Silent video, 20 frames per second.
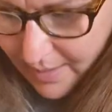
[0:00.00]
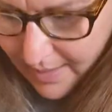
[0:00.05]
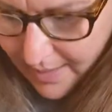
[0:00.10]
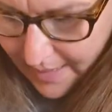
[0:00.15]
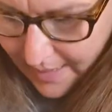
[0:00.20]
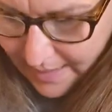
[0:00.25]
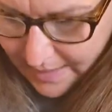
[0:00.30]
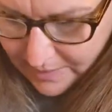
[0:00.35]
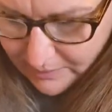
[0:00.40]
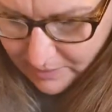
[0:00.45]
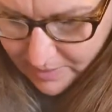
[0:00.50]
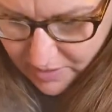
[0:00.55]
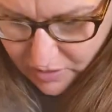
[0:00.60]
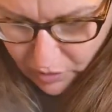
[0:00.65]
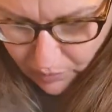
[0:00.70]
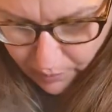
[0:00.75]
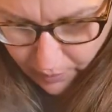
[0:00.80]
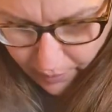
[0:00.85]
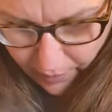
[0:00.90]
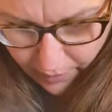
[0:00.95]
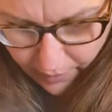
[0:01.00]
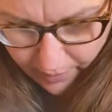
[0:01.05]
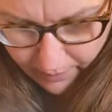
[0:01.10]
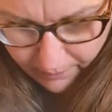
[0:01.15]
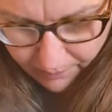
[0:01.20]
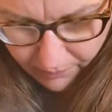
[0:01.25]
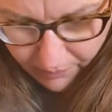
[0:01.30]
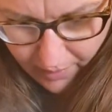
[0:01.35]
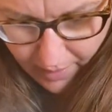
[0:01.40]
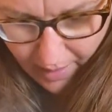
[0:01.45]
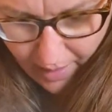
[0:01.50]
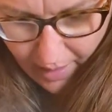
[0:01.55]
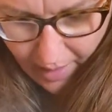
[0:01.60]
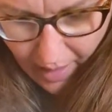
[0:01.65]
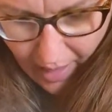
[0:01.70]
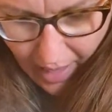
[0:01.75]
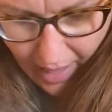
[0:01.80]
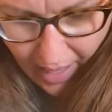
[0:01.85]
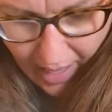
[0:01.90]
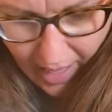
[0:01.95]
Asked Mr. Bird.
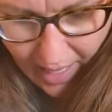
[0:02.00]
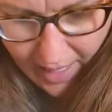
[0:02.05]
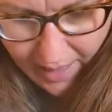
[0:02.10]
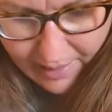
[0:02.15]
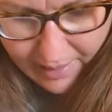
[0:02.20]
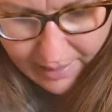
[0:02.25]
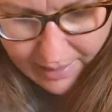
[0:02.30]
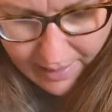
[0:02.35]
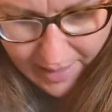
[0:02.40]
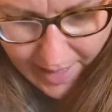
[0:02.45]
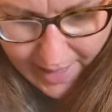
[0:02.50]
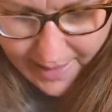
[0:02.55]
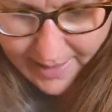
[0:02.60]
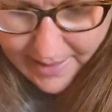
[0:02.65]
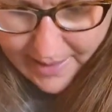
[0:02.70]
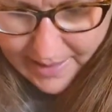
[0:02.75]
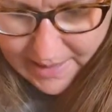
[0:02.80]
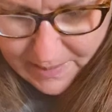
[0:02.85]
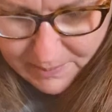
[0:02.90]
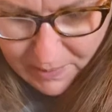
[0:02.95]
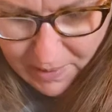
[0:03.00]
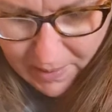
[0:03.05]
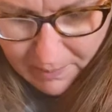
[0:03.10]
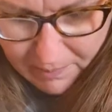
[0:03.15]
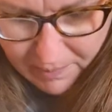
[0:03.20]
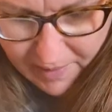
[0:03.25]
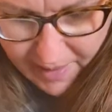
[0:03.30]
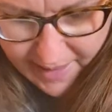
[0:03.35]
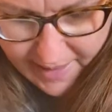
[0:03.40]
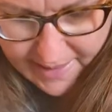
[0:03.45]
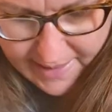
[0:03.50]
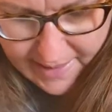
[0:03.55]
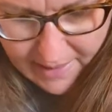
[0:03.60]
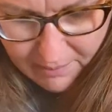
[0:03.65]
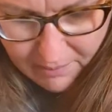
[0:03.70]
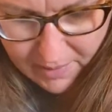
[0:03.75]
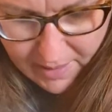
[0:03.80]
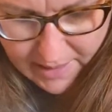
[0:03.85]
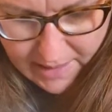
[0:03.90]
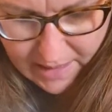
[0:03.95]
I like this big place, said
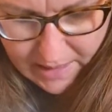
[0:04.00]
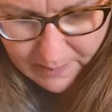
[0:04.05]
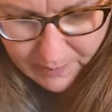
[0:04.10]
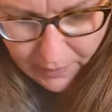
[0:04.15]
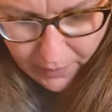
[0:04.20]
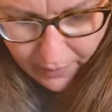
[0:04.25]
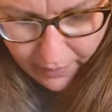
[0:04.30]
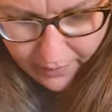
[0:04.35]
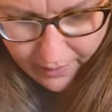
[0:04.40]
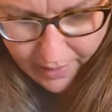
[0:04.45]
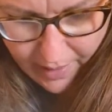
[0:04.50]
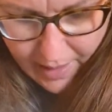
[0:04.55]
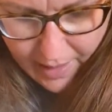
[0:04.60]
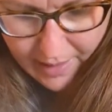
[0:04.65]
Mrs. Bird.